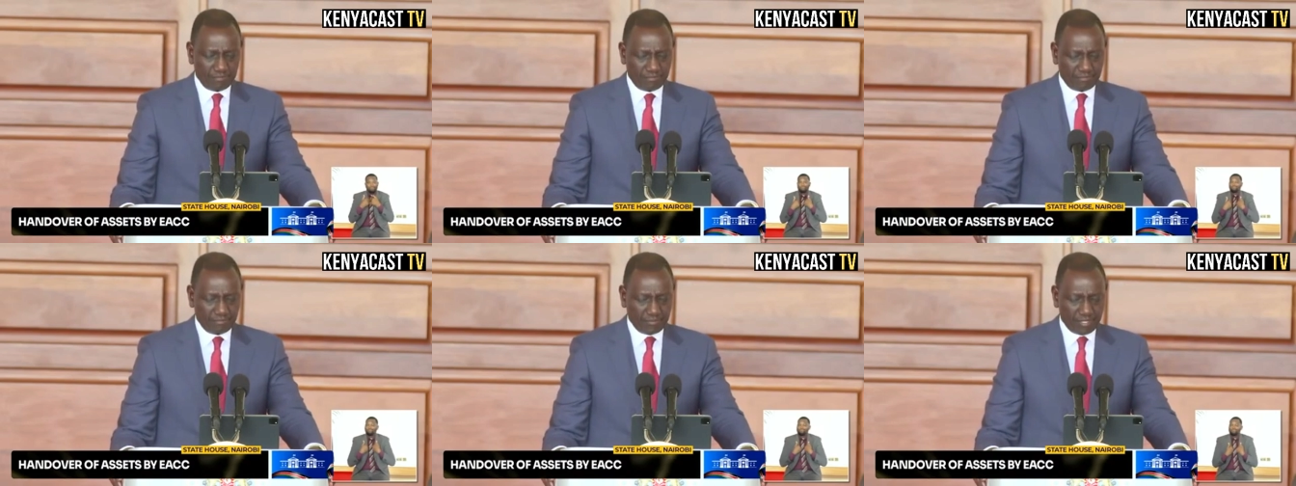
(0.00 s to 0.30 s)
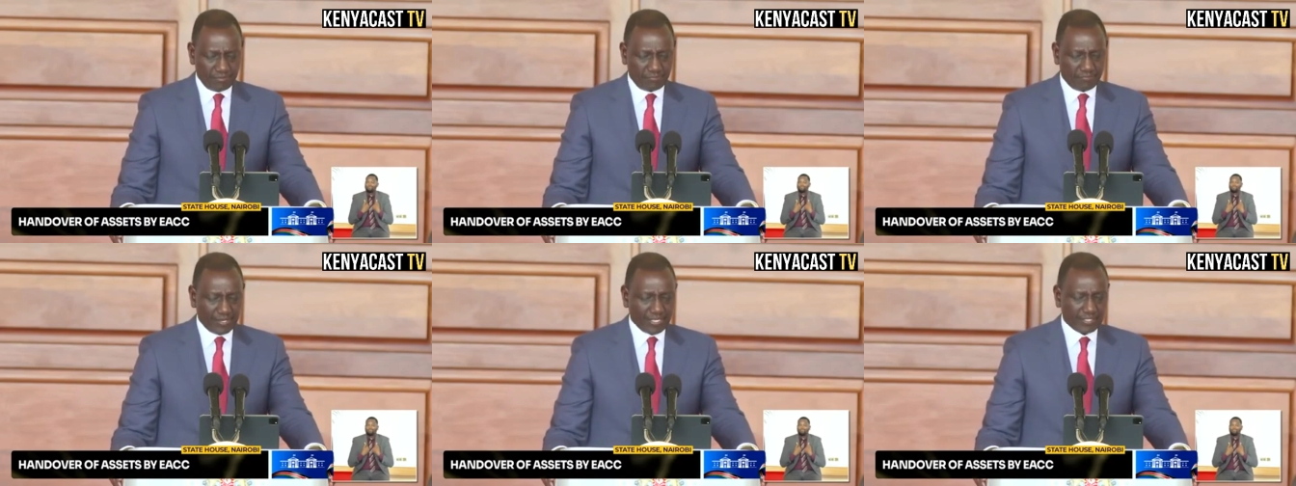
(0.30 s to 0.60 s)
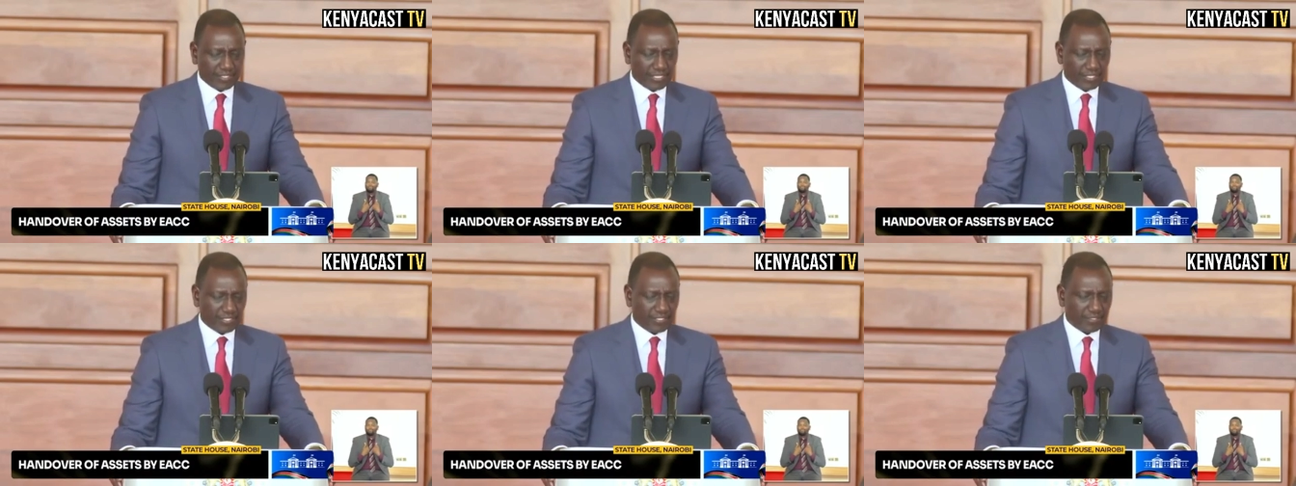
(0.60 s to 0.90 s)
In
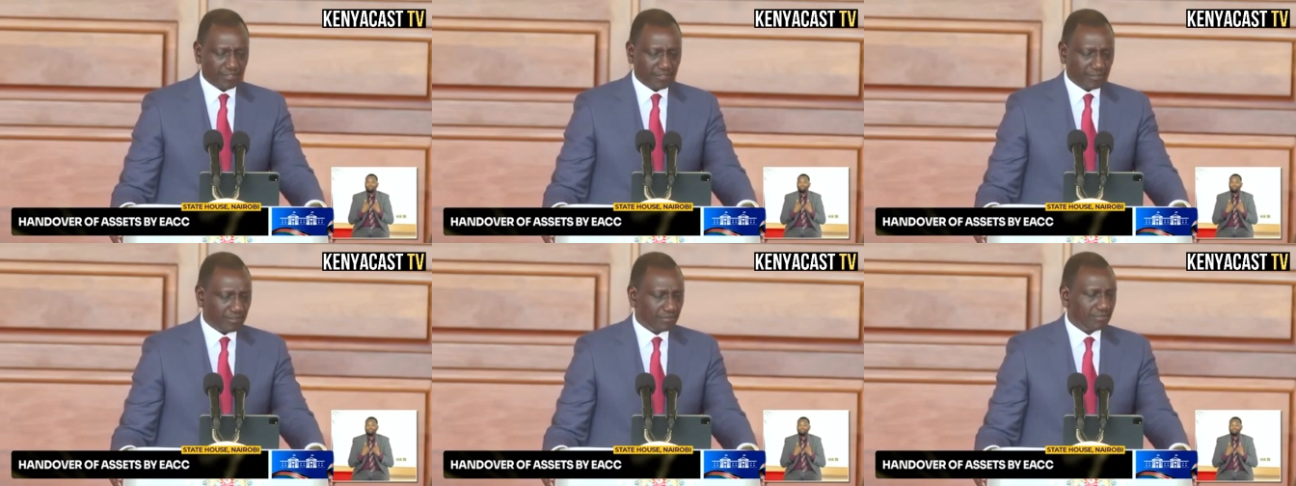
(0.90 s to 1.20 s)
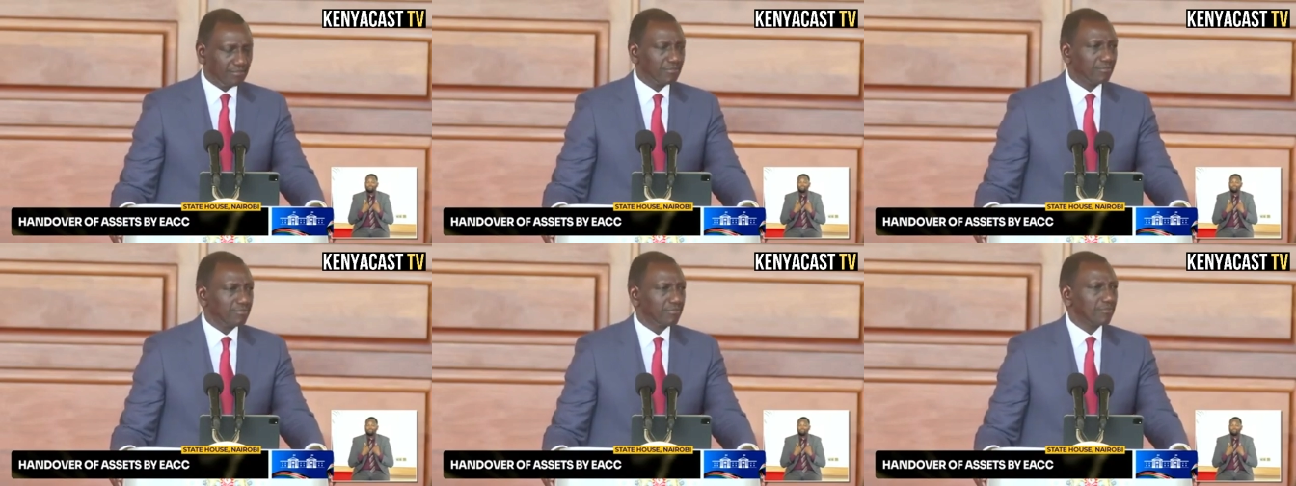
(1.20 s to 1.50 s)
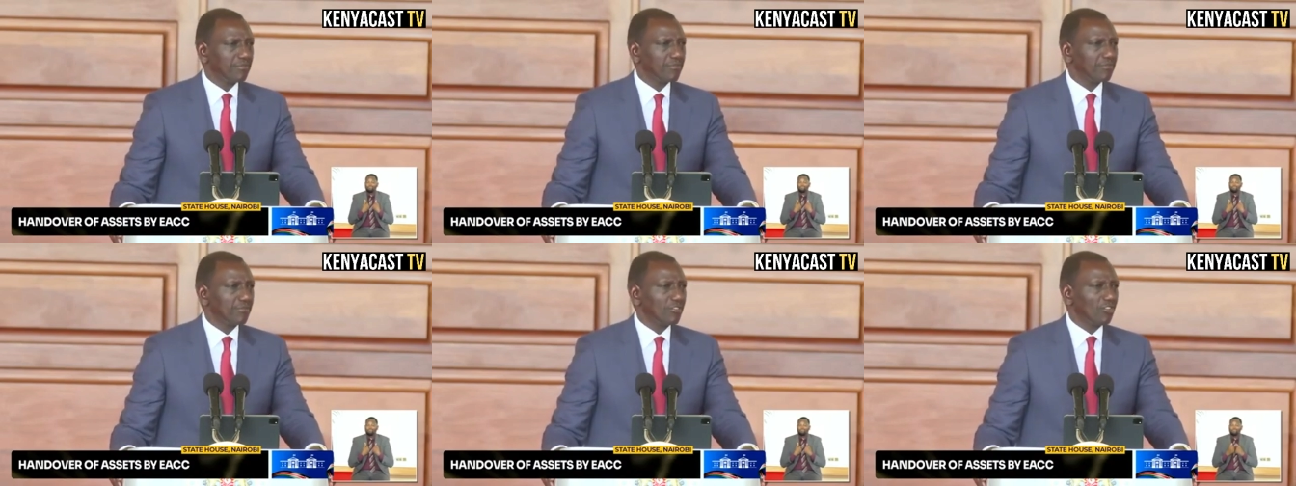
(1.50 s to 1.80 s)
fact, it's
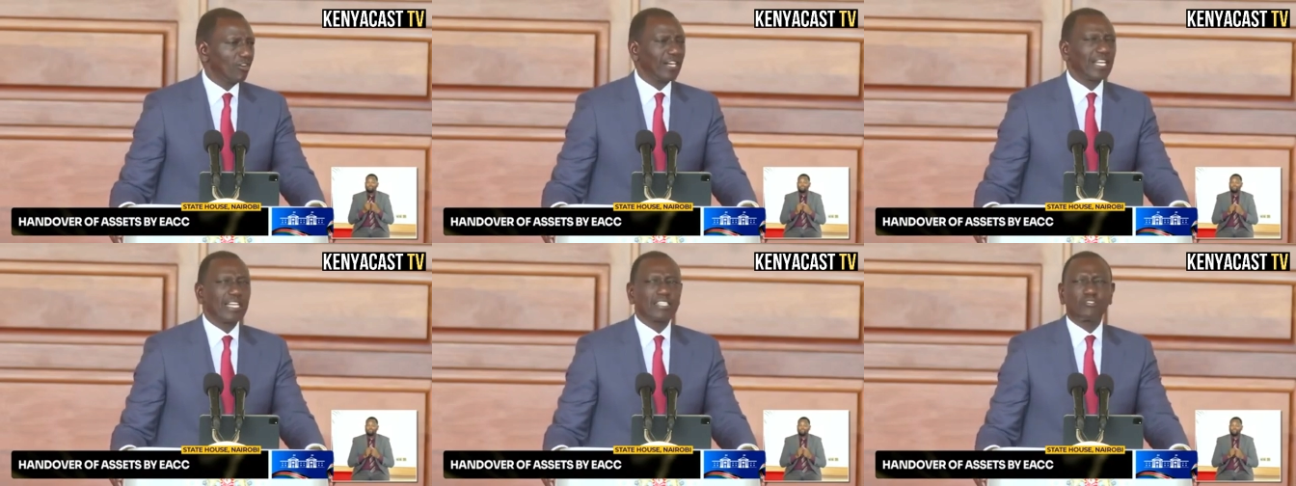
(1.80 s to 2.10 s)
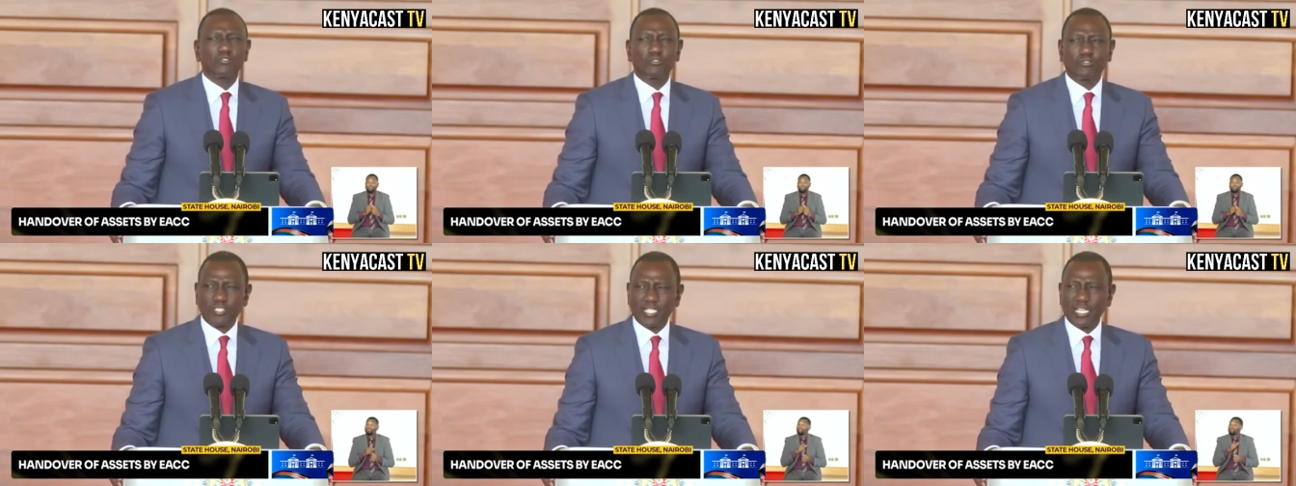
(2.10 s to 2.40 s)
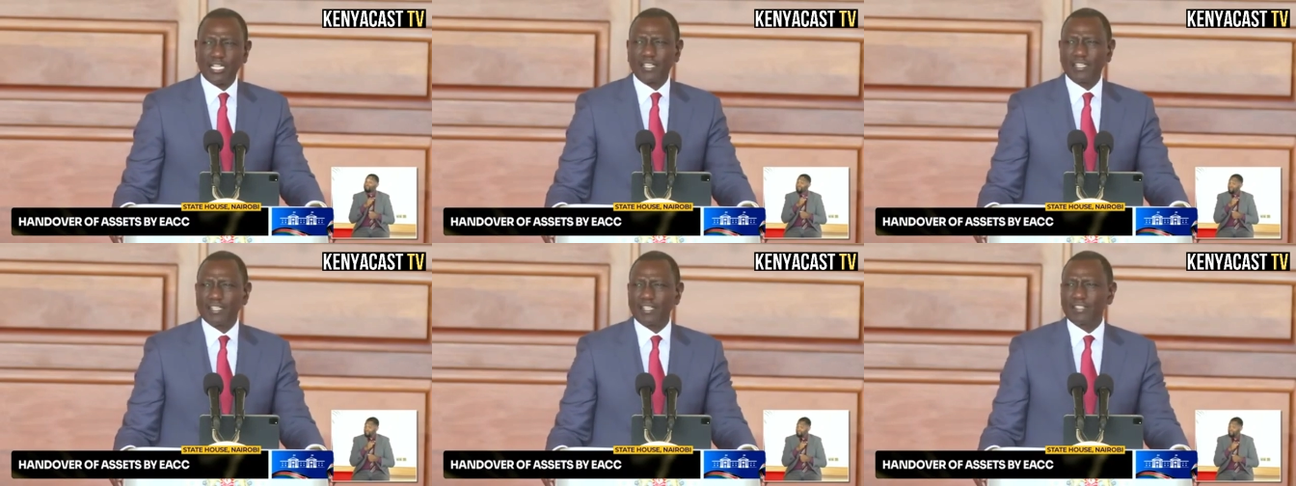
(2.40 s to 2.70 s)
correct to
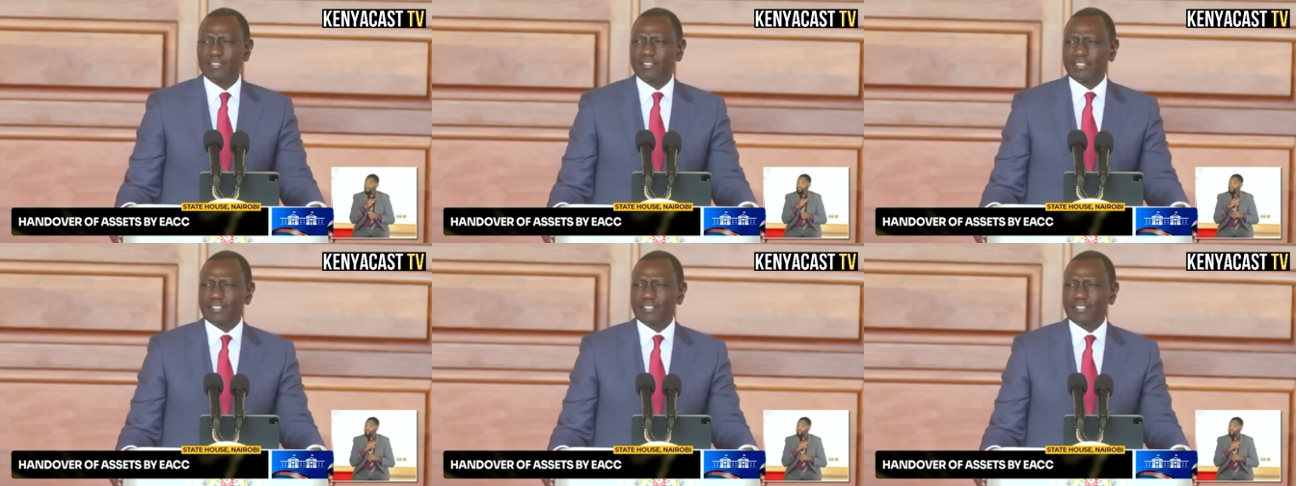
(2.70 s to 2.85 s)
say